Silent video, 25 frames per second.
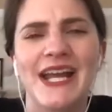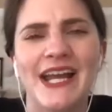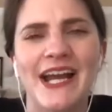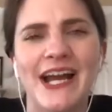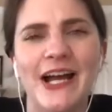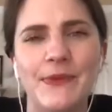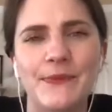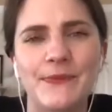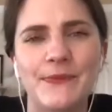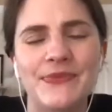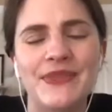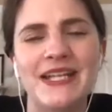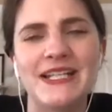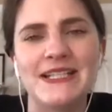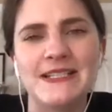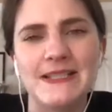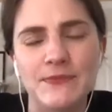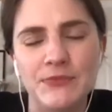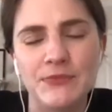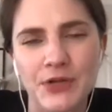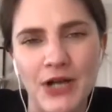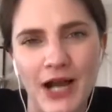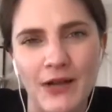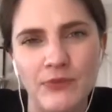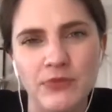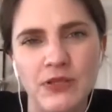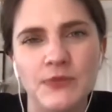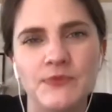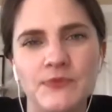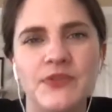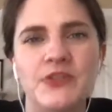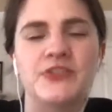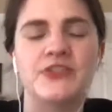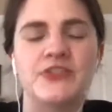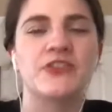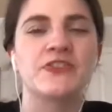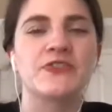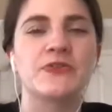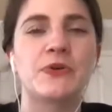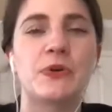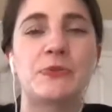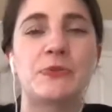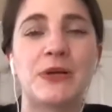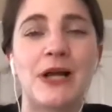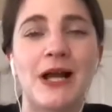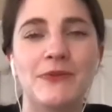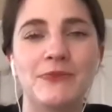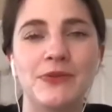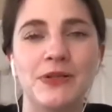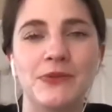um, it's a problem there's also a
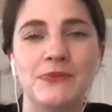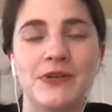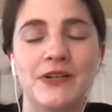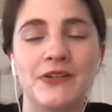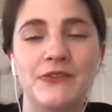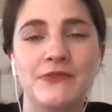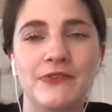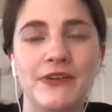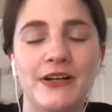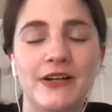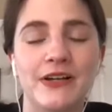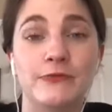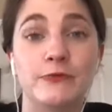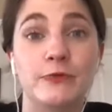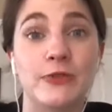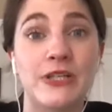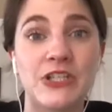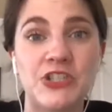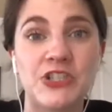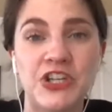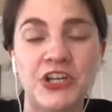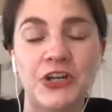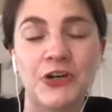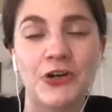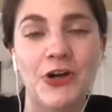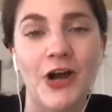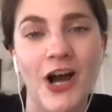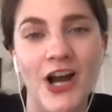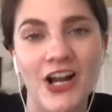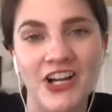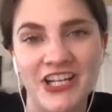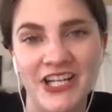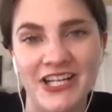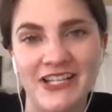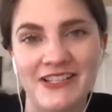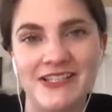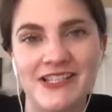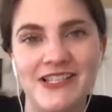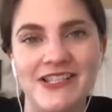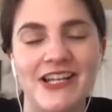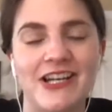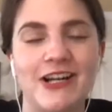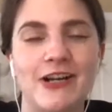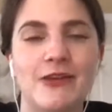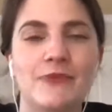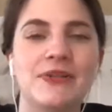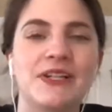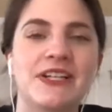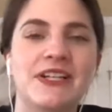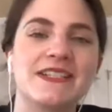problem of of reaching your audience
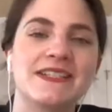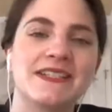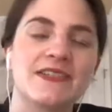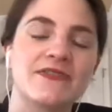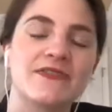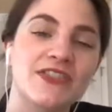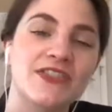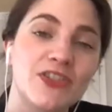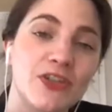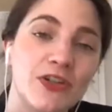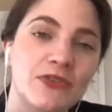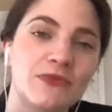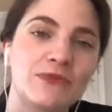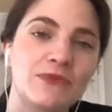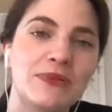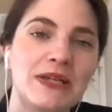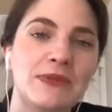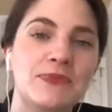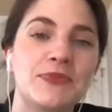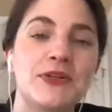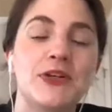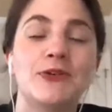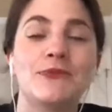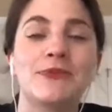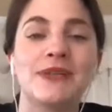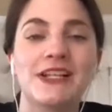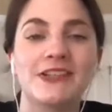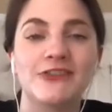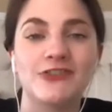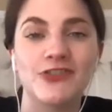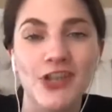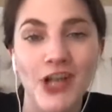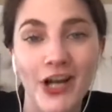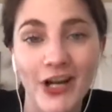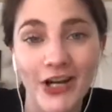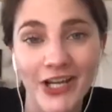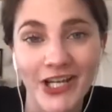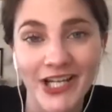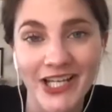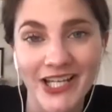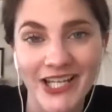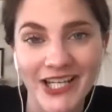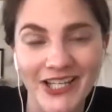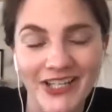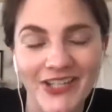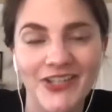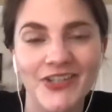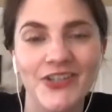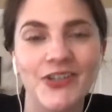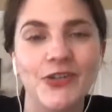there because if certain people are being
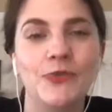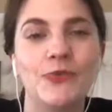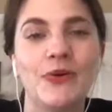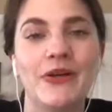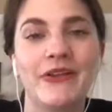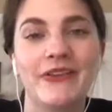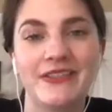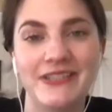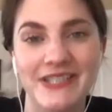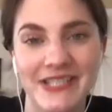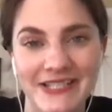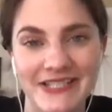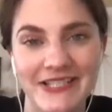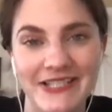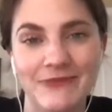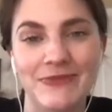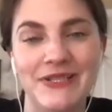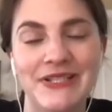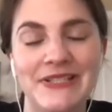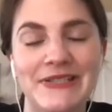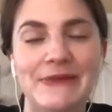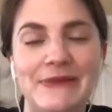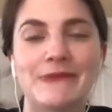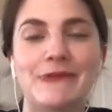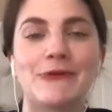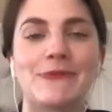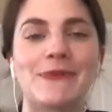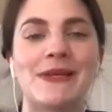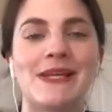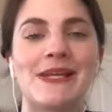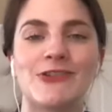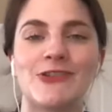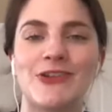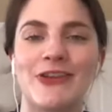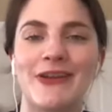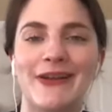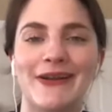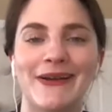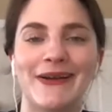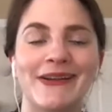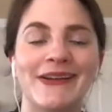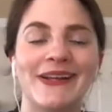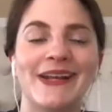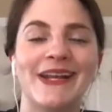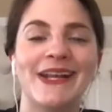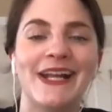targeted with dis and misinformation